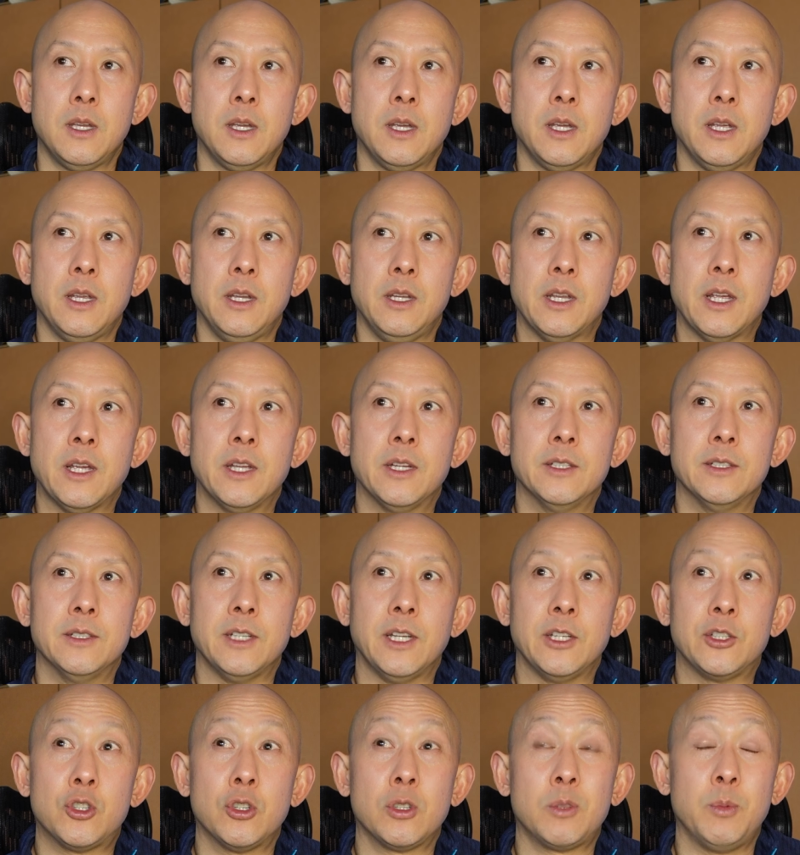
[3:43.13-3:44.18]
And
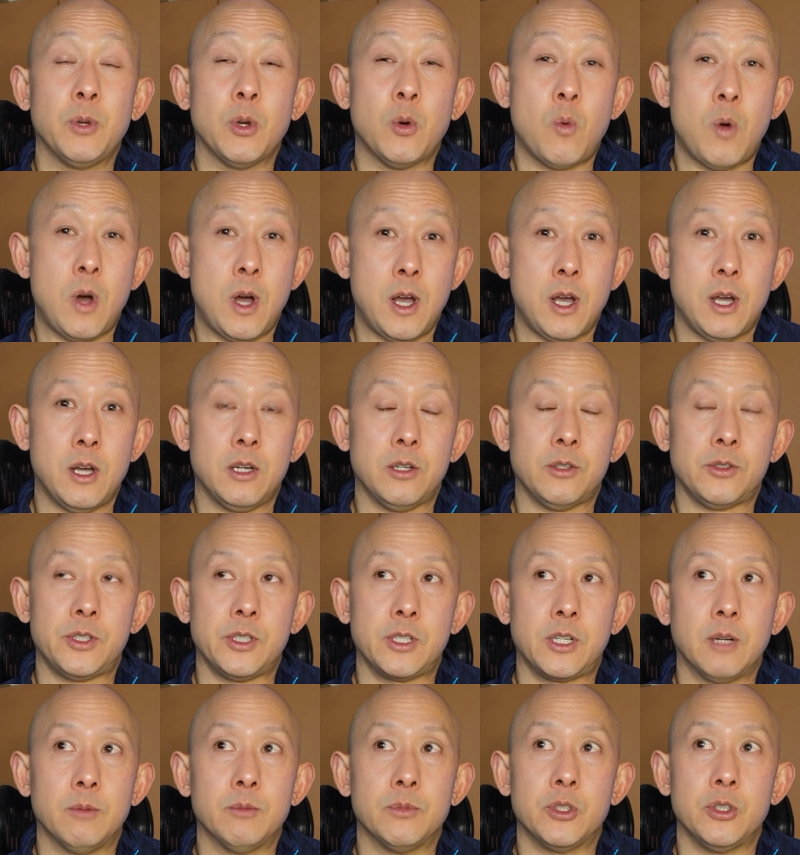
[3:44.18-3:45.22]
it took me a while to
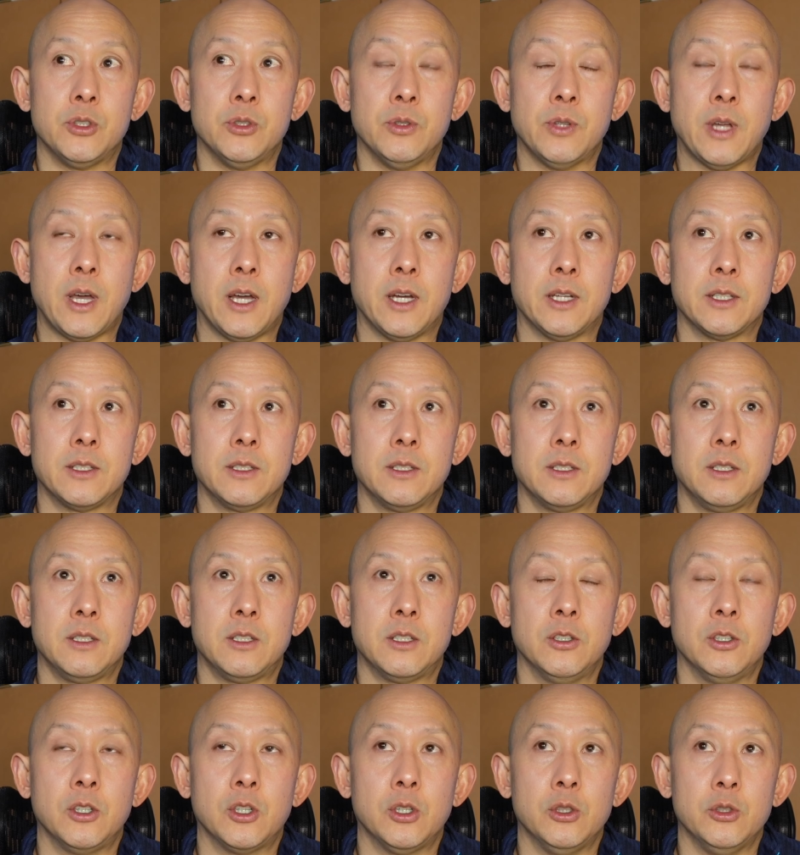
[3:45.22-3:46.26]
come to that
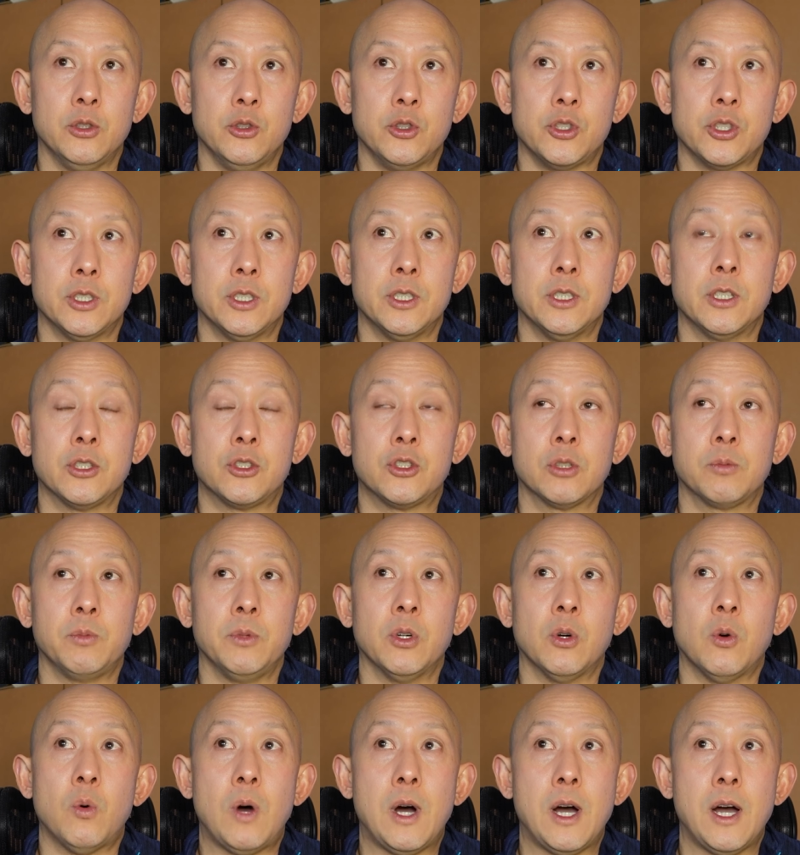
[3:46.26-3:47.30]
conclusion. And it took me
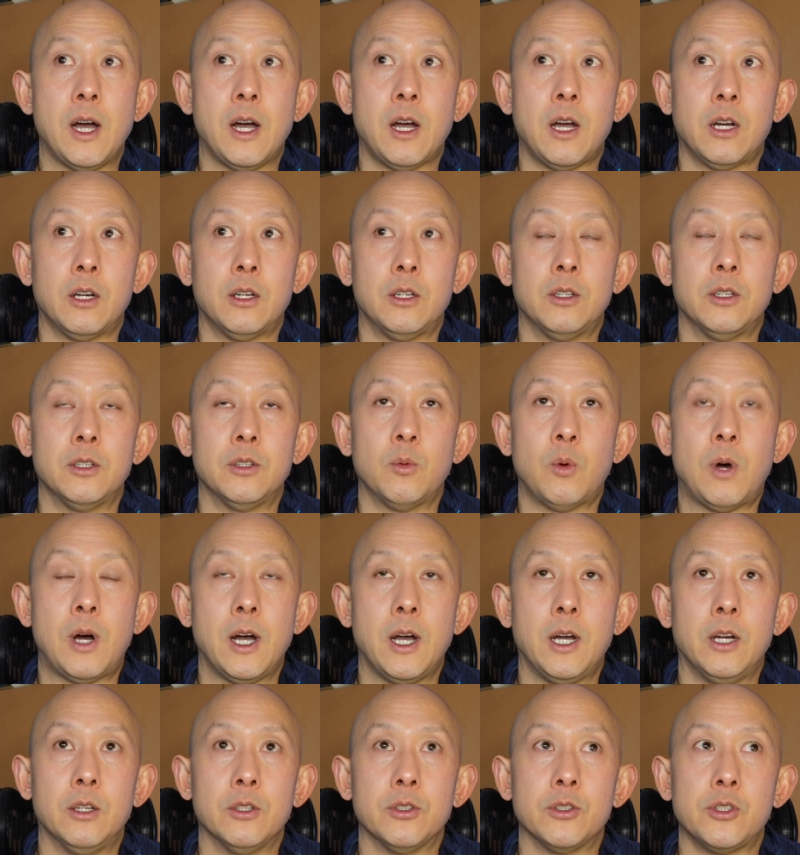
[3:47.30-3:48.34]
a
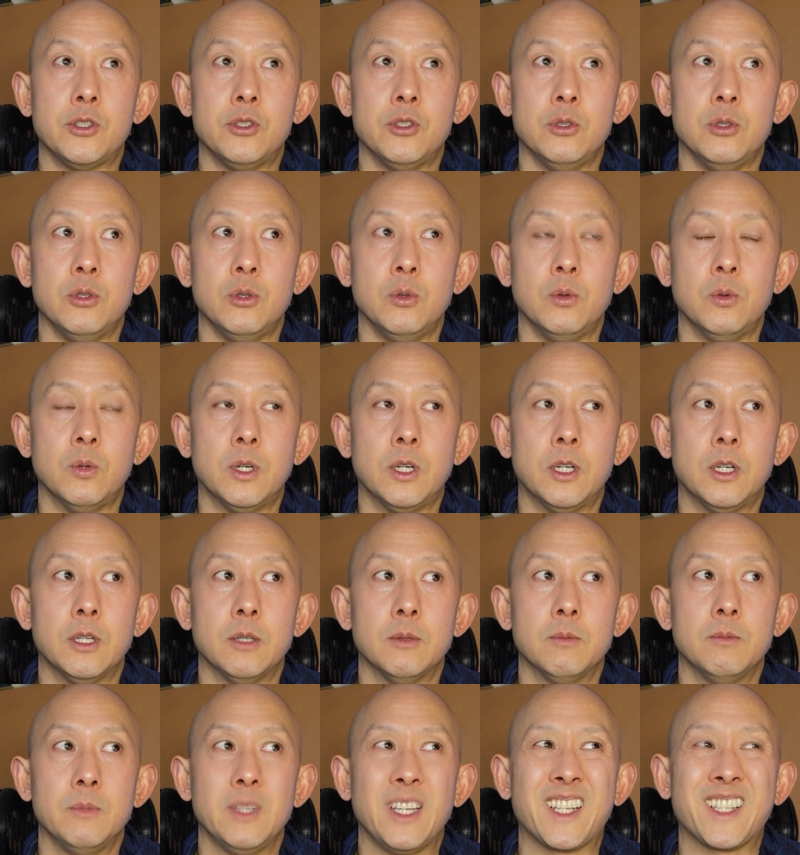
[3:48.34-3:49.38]
while to
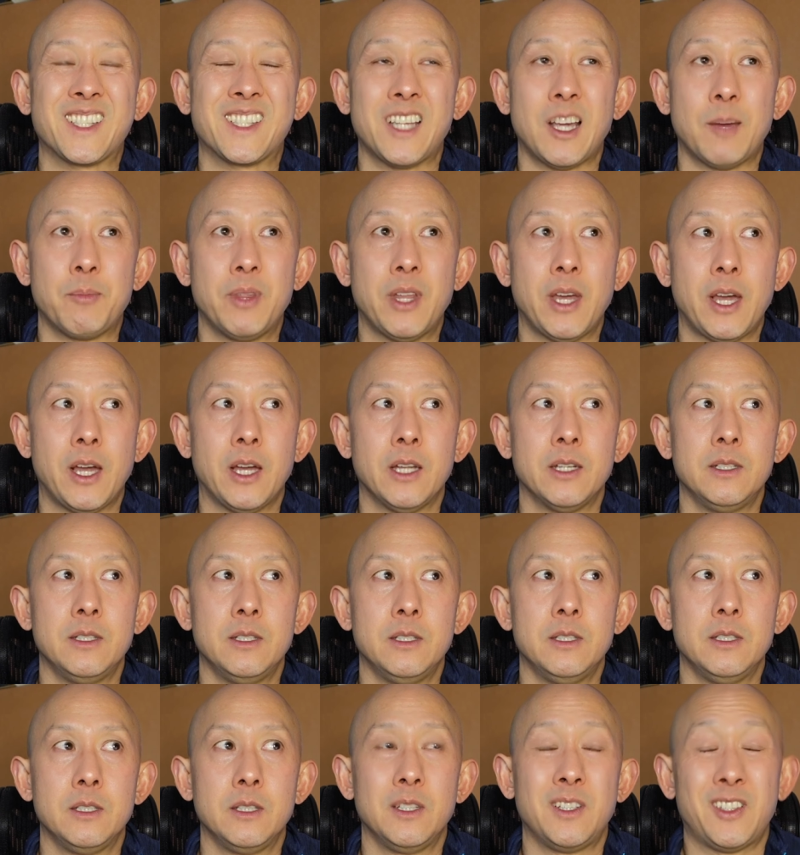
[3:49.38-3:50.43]
accept that,
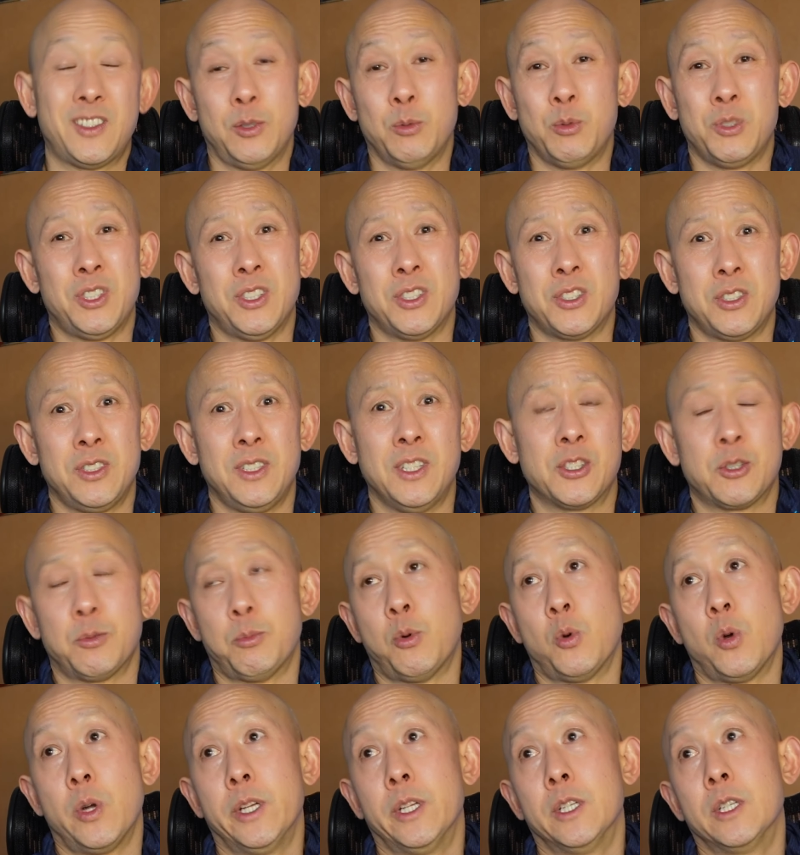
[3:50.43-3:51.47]
because it was just
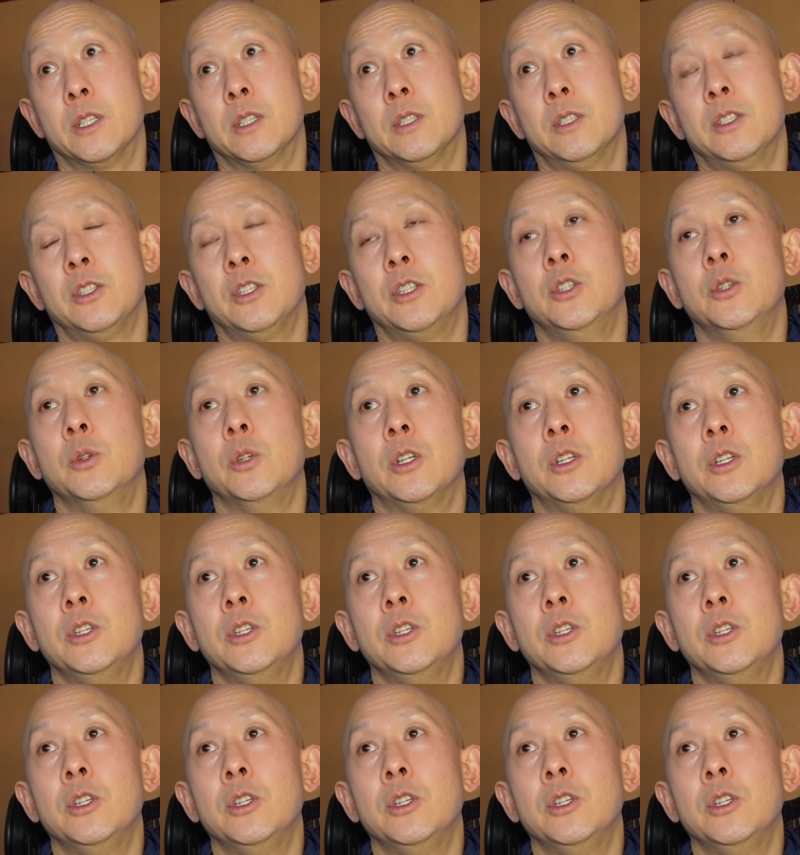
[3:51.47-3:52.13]
disappointing. You